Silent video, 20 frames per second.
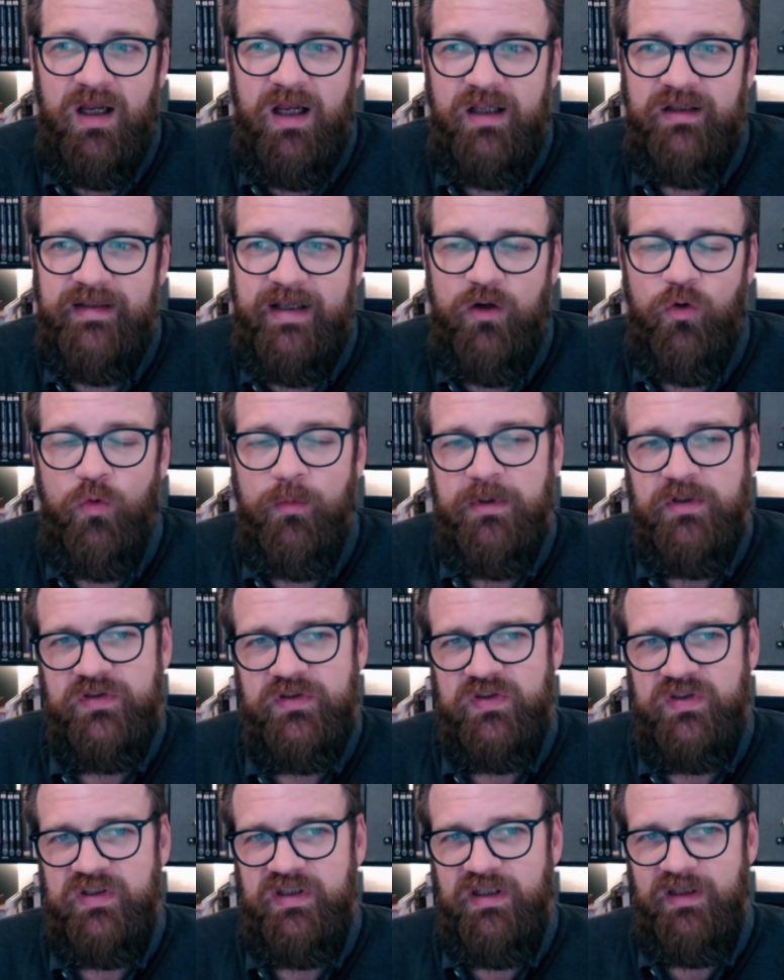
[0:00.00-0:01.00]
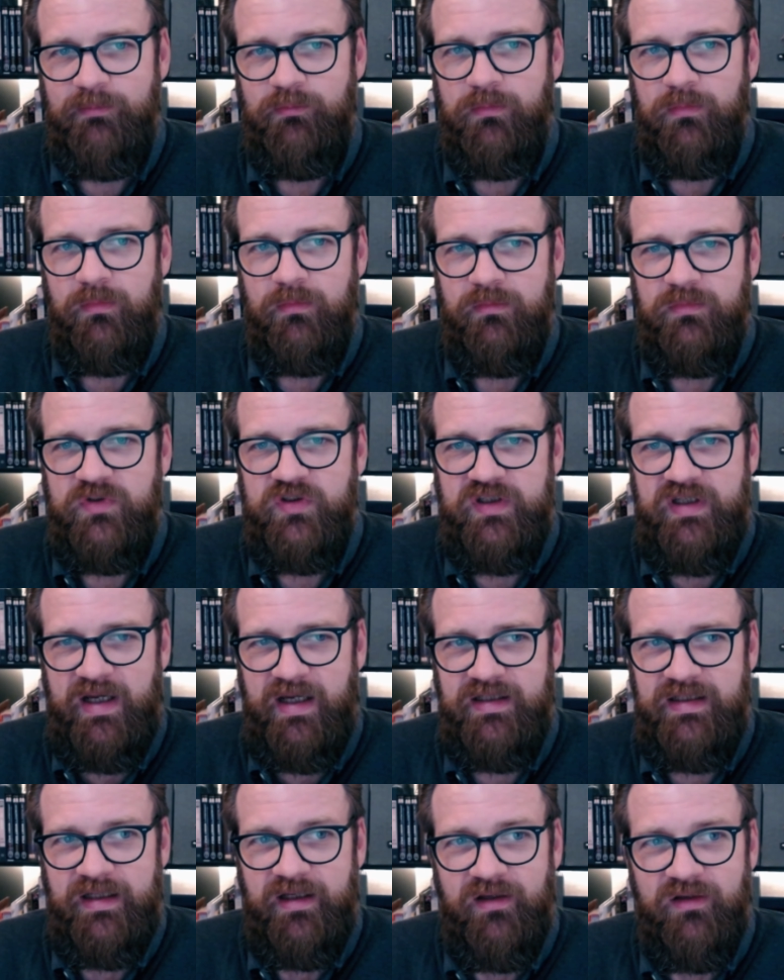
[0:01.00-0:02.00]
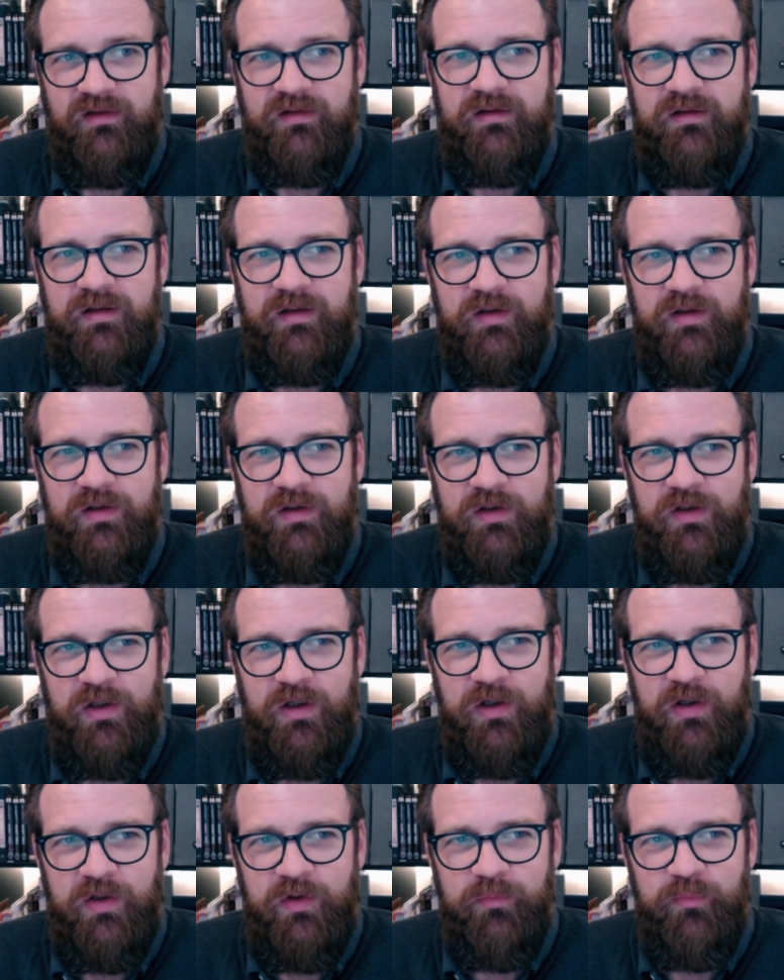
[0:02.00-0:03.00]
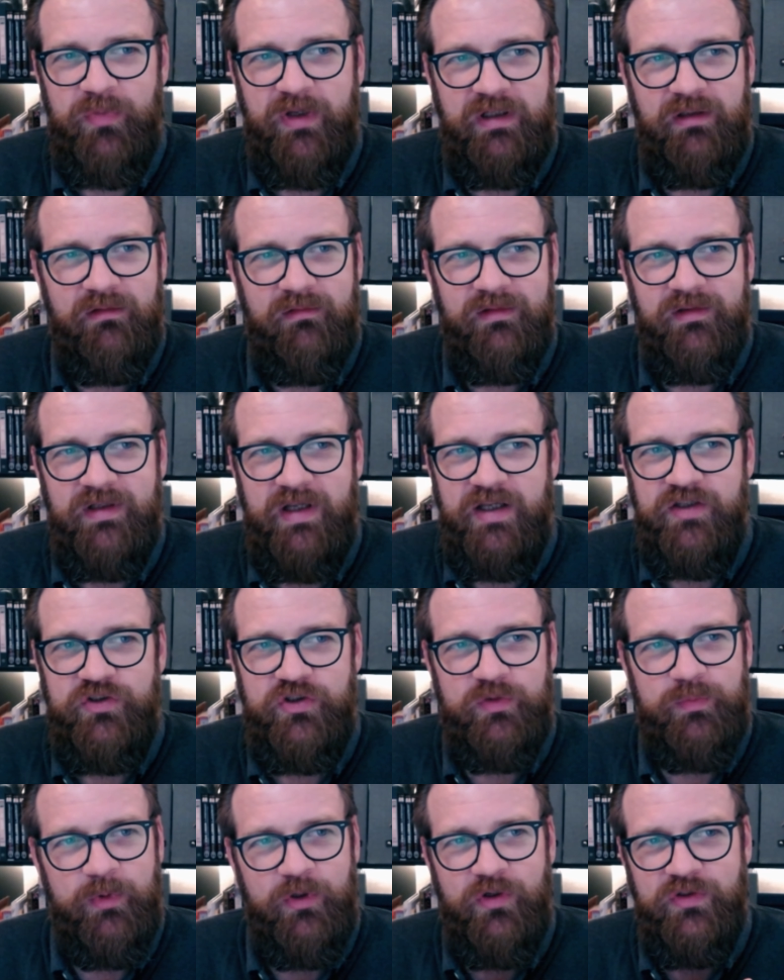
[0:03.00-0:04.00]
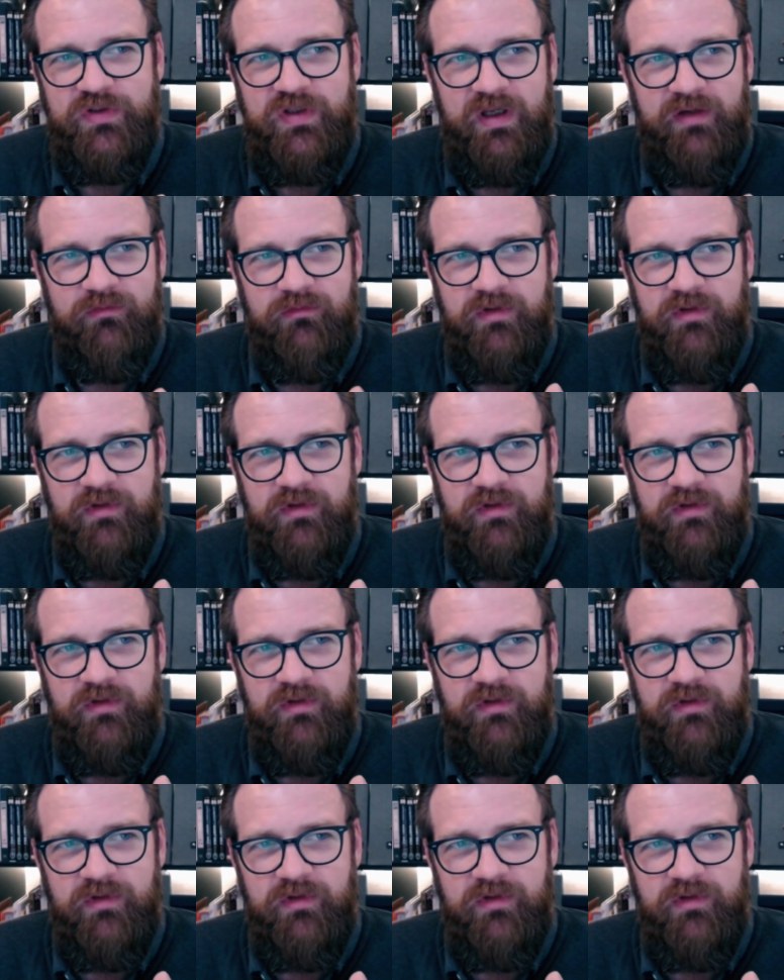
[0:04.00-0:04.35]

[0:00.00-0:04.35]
they almost seem static. But that's just because they've